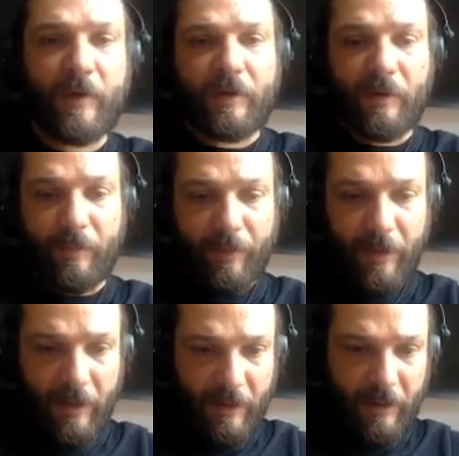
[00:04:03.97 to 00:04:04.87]
I'm going to
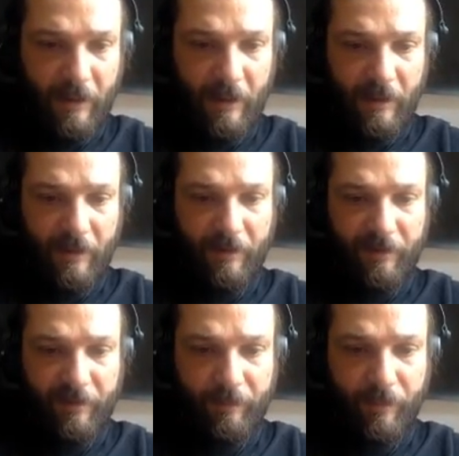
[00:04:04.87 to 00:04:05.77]
put in a
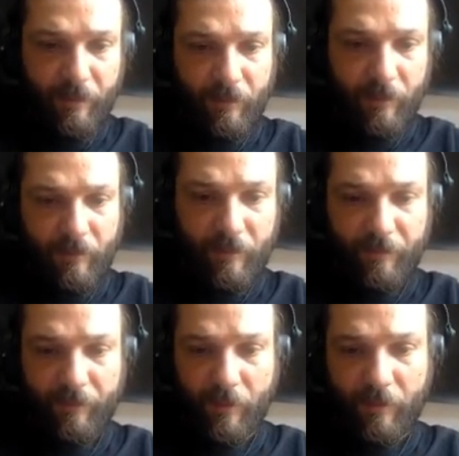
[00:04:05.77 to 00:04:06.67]
simple
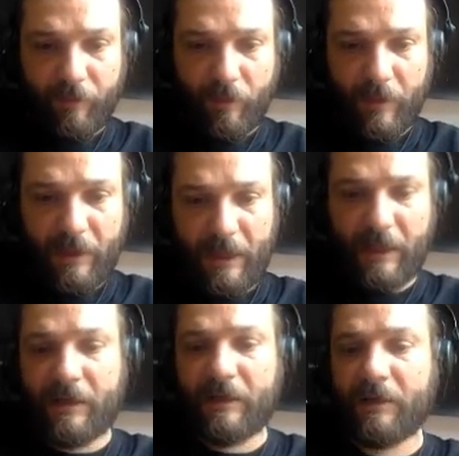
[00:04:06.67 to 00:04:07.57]
4/4
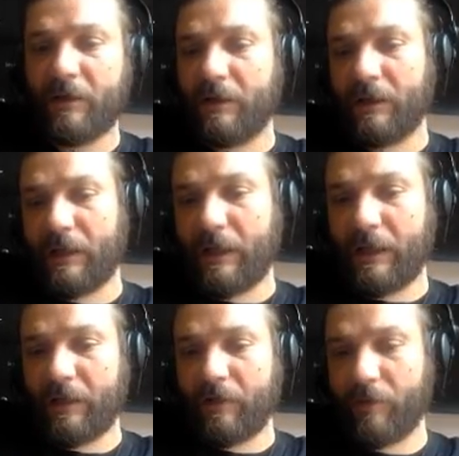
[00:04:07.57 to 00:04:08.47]
kick
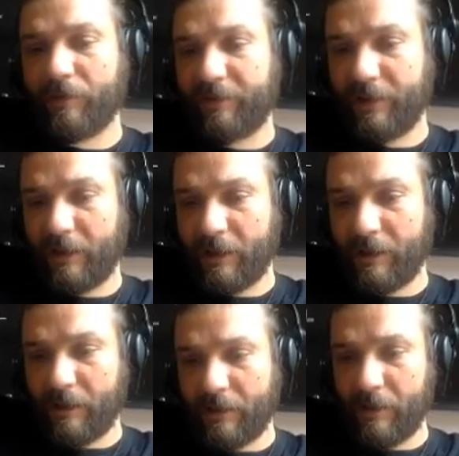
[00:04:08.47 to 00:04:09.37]
in on
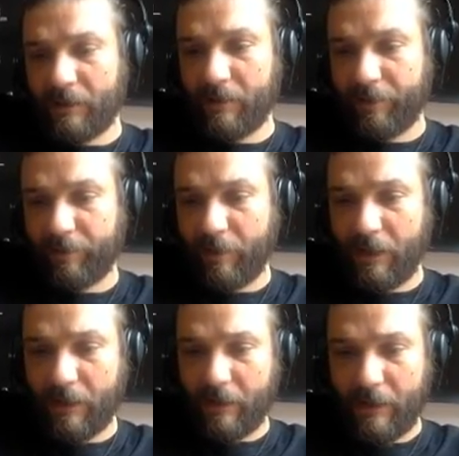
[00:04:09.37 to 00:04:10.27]

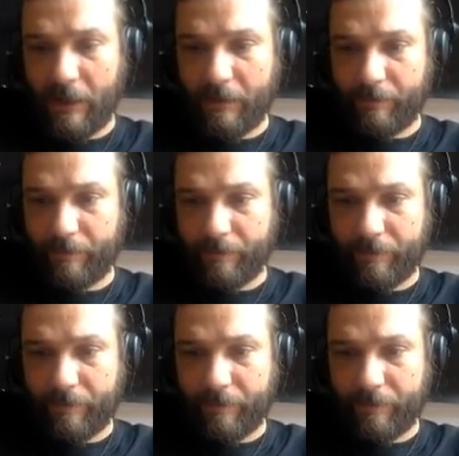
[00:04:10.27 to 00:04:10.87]
C3 like that.